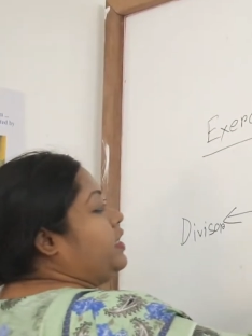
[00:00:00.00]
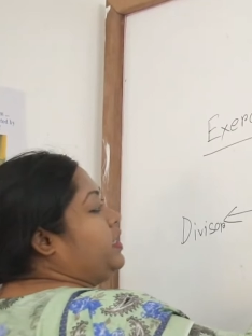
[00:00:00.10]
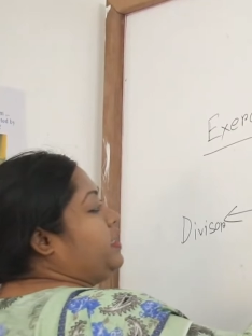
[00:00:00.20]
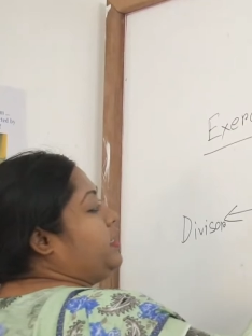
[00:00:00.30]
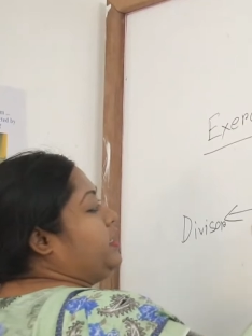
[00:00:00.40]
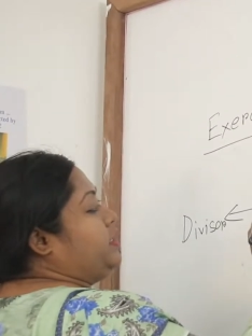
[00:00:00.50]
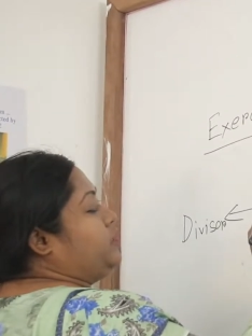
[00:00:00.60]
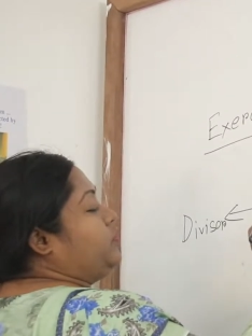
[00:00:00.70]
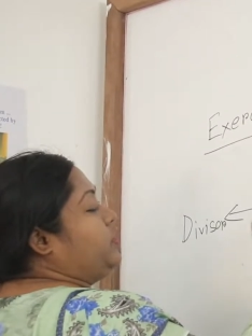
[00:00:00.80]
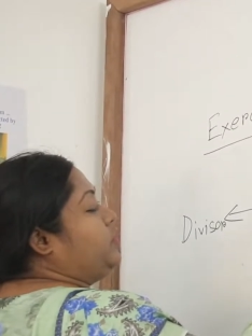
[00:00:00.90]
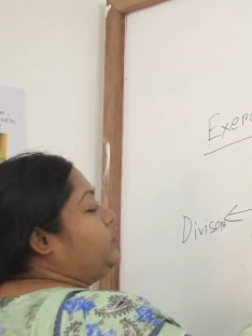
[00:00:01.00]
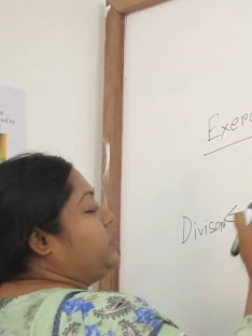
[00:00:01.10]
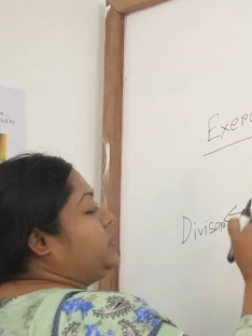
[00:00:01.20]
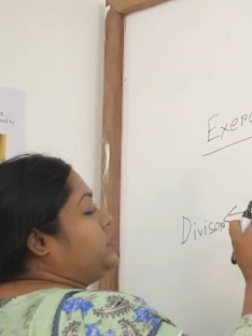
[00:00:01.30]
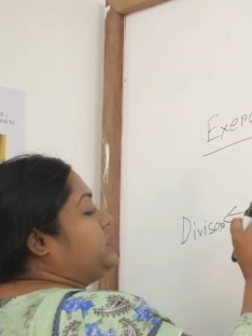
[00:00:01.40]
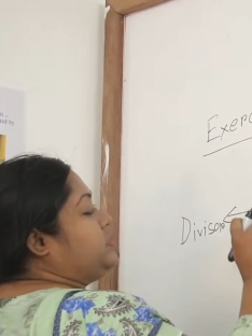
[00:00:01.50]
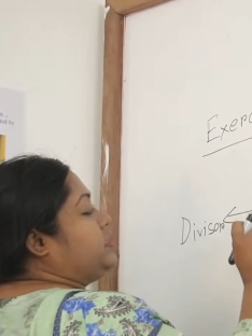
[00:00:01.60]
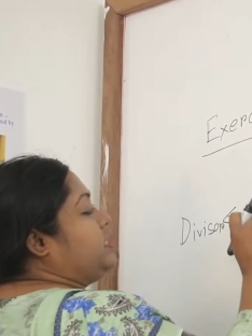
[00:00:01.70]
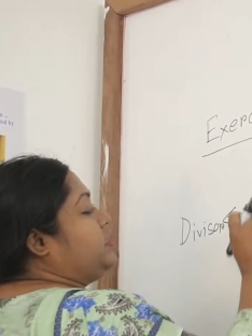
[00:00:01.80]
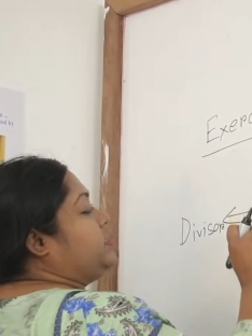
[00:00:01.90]
And when we
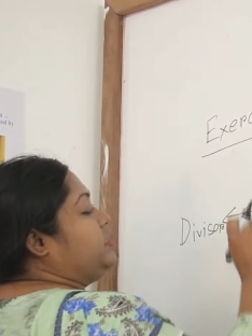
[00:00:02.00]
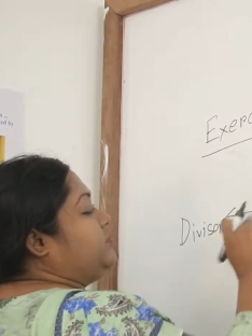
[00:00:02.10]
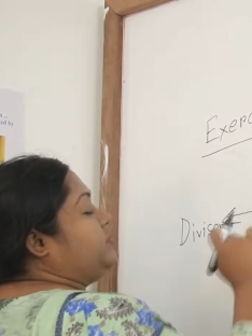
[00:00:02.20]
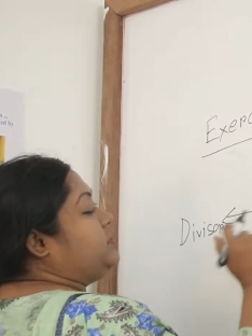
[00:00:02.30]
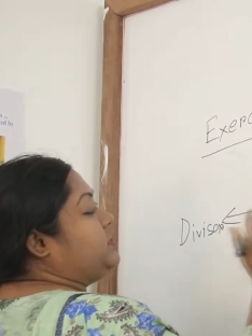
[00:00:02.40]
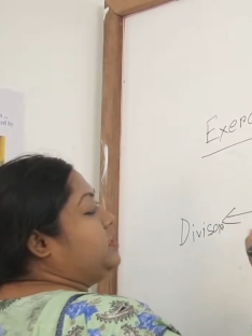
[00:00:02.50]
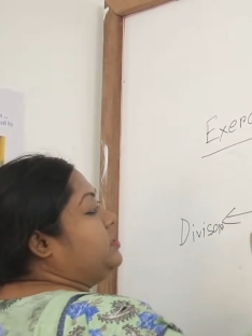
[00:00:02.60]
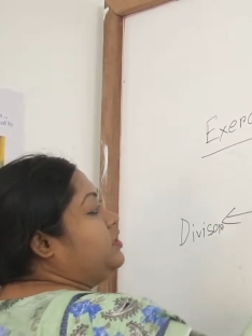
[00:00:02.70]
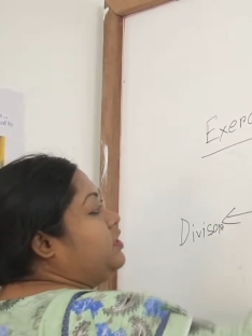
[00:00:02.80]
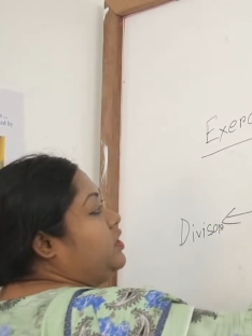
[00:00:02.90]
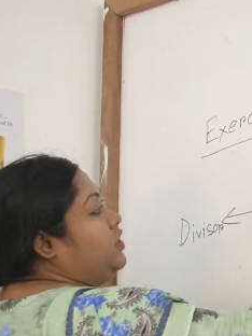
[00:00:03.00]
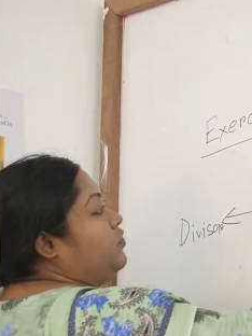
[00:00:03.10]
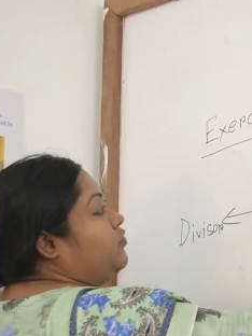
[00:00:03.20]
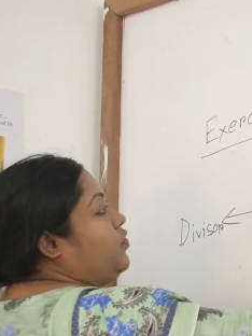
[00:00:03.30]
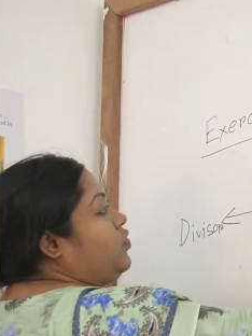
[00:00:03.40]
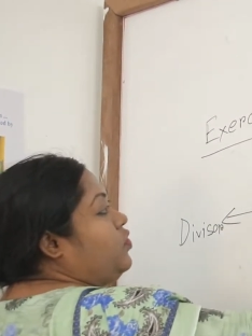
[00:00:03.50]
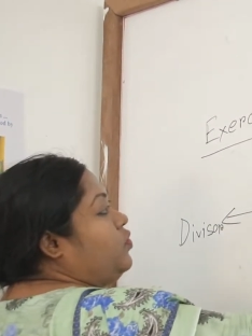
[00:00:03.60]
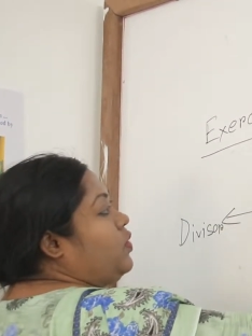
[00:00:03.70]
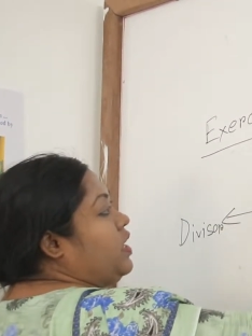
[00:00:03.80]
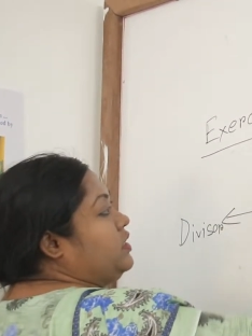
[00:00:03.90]
start the division,
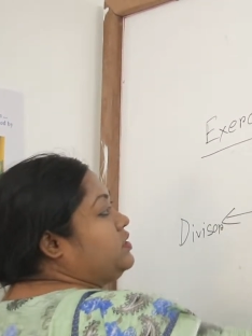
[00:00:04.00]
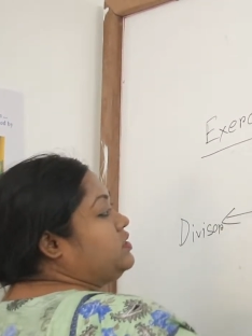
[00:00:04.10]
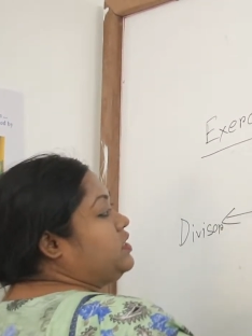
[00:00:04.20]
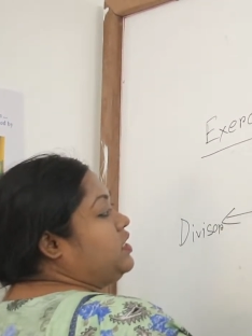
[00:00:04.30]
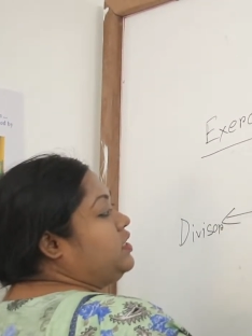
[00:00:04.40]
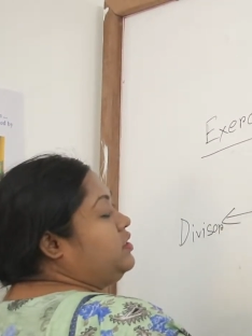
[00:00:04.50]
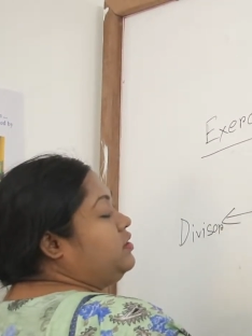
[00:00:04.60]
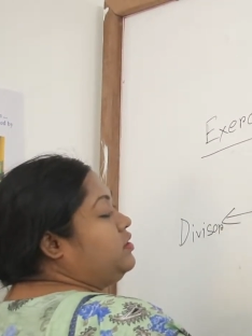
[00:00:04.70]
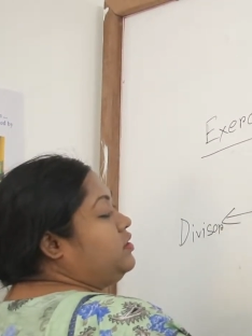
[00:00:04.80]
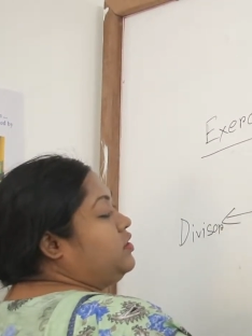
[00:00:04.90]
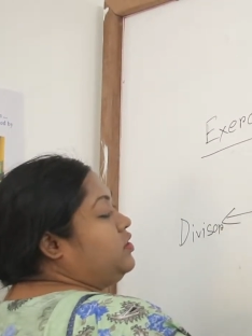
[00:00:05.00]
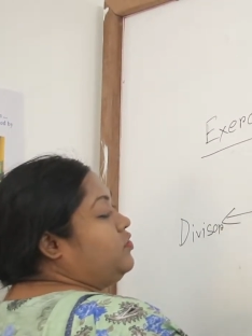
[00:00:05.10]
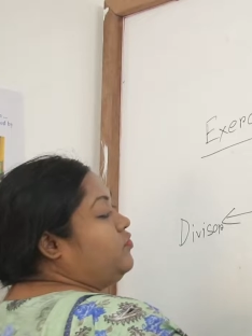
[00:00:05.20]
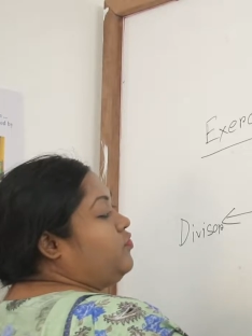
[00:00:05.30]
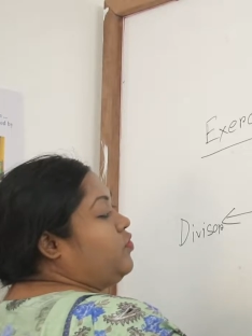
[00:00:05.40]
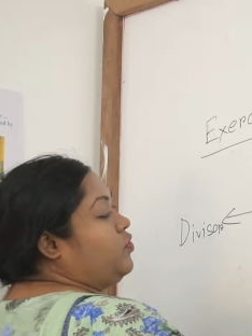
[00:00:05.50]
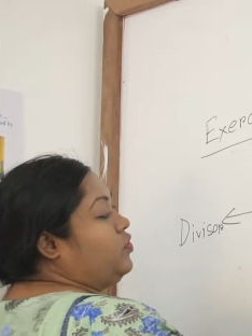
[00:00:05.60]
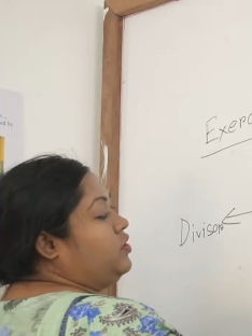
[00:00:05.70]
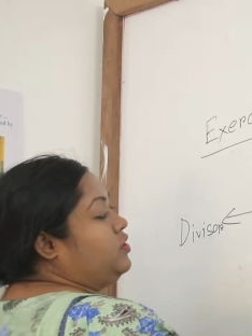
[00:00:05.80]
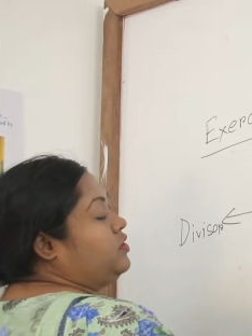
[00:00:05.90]
4 ones are
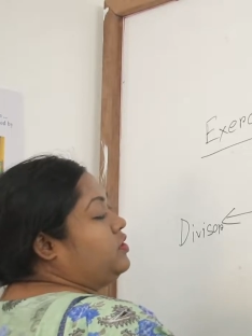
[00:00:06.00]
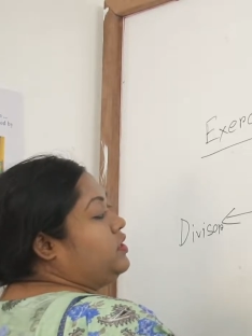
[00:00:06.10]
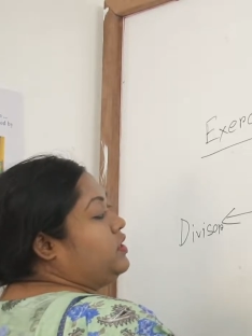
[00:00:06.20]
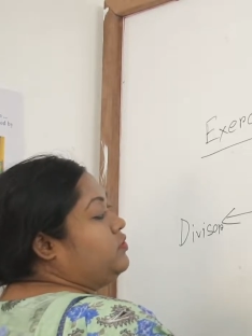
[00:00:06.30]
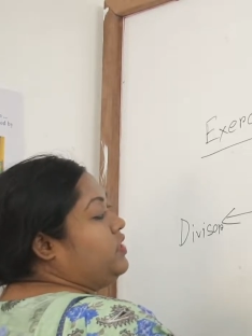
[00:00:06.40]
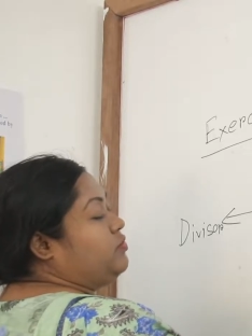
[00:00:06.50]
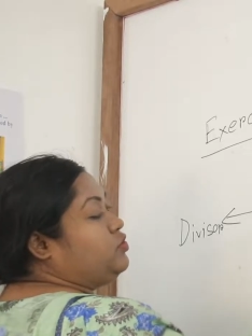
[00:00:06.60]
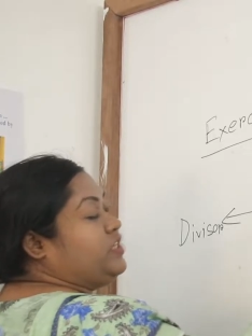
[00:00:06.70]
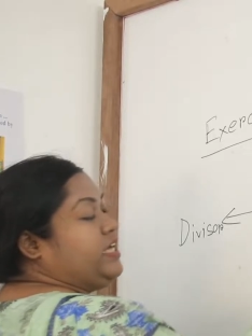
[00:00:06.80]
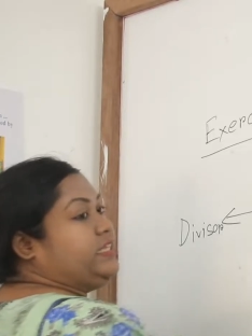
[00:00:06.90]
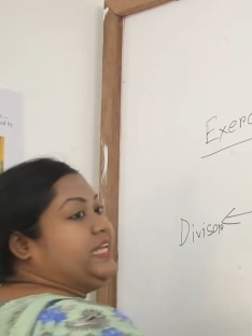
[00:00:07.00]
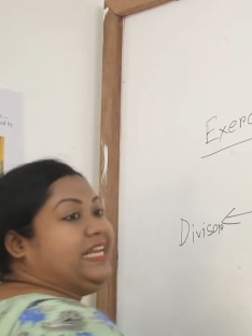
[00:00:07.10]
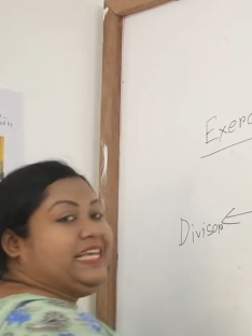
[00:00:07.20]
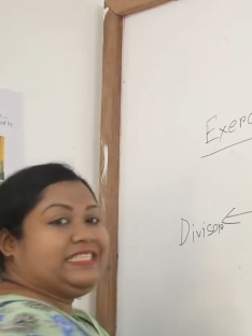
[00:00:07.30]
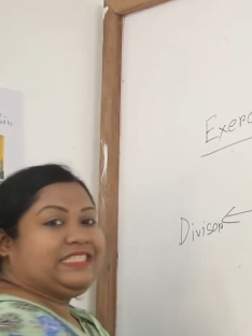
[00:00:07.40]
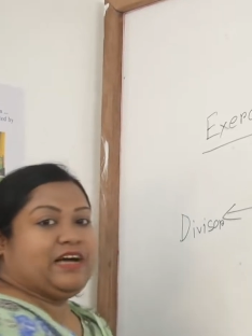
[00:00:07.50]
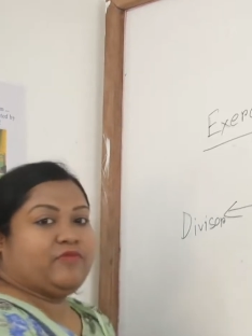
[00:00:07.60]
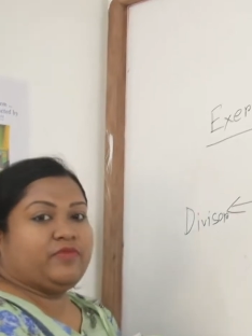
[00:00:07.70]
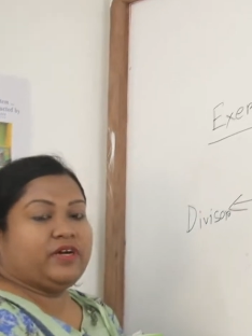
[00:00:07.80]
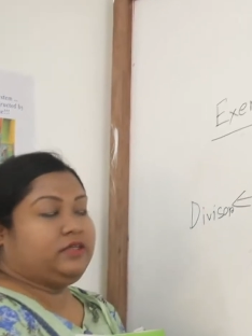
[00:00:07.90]
4. We have to take the less
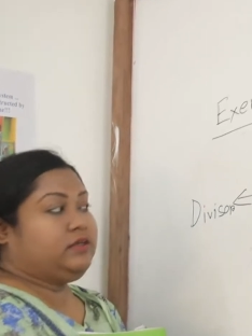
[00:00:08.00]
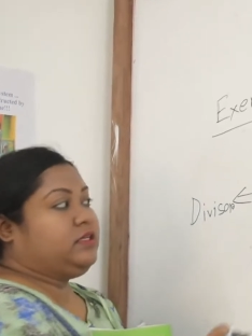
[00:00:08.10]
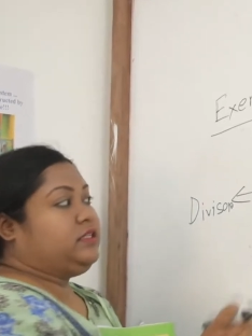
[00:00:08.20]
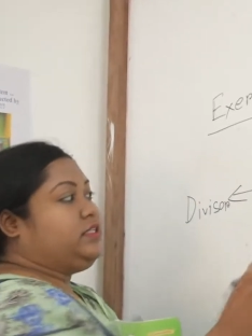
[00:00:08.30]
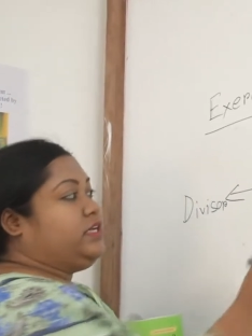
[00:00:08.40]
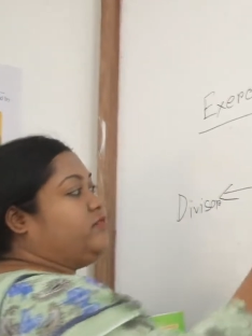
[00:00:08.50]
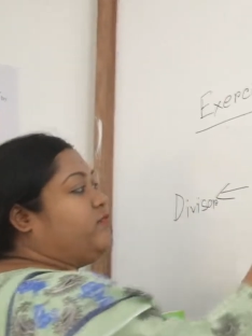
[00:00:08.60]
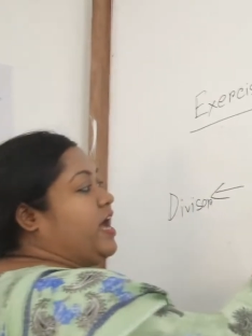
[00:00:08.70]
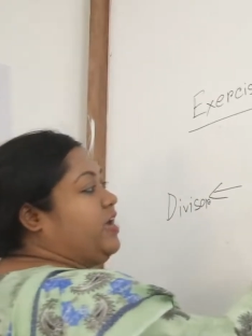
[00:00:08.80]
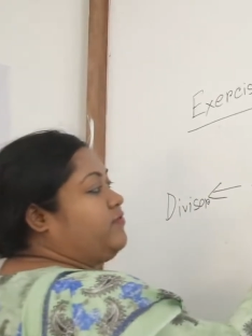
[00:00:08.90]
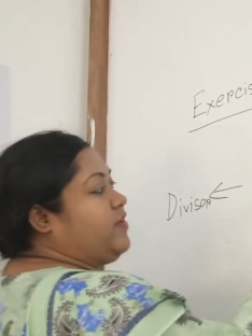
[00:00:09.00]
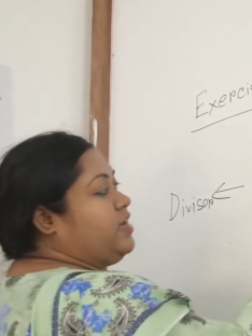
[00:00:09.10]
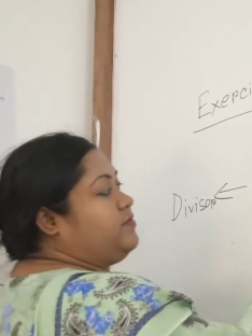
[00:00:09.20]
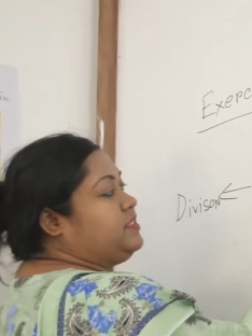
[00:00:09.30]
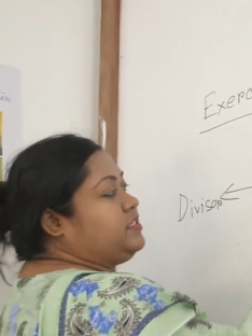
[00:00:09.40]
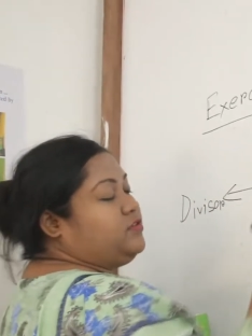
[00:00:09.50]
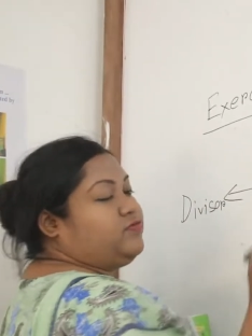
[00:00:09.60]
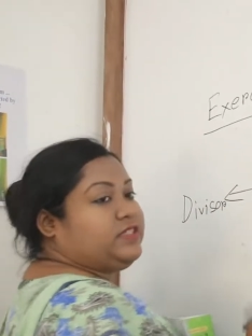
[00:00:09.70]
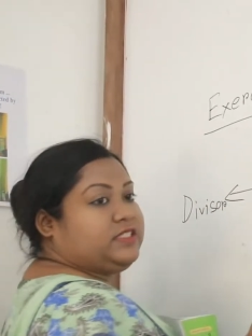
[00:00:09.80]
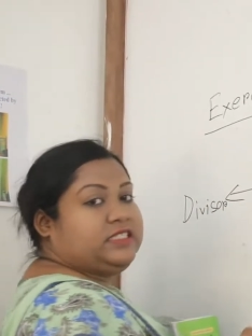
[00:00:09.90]
number than 5. 5 is our
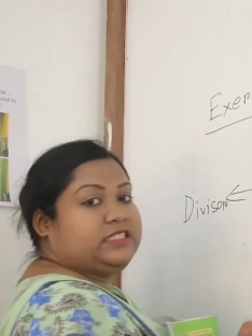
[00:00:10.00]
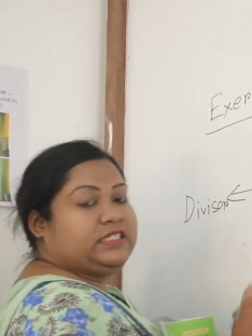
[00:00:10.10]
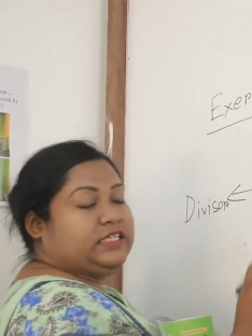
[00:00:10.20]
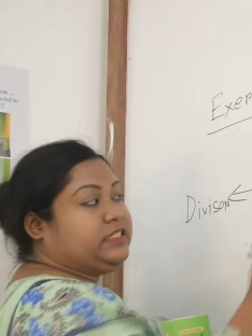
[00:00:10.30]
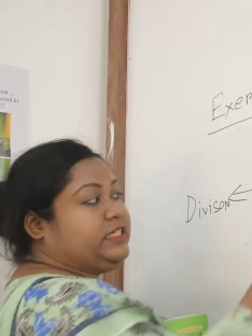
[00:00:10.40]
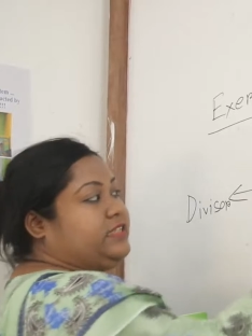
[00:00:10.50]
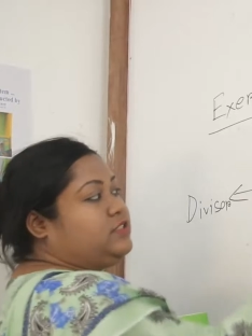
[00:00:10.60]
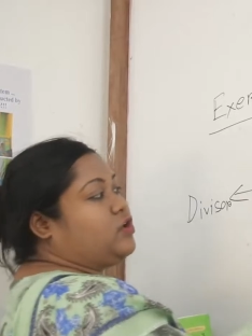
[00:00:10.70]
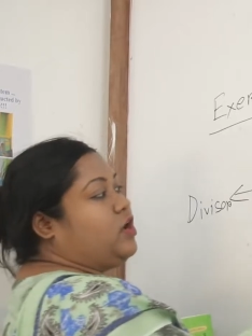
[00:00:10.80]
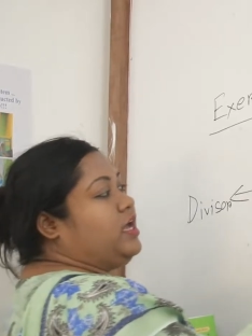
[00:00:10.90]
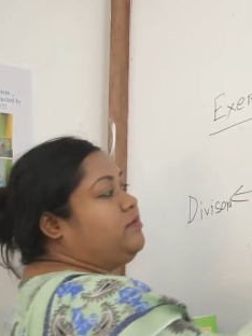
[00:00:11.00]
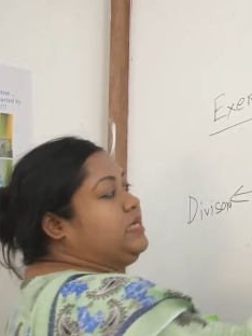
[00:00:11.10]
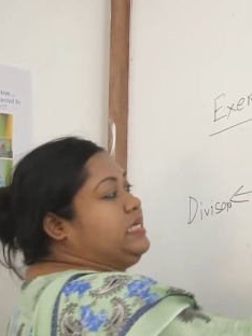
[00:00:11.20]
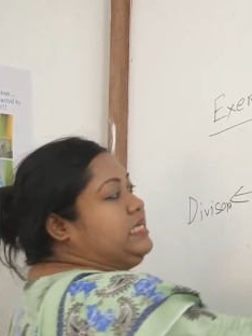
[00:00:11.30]
first digit in tens column.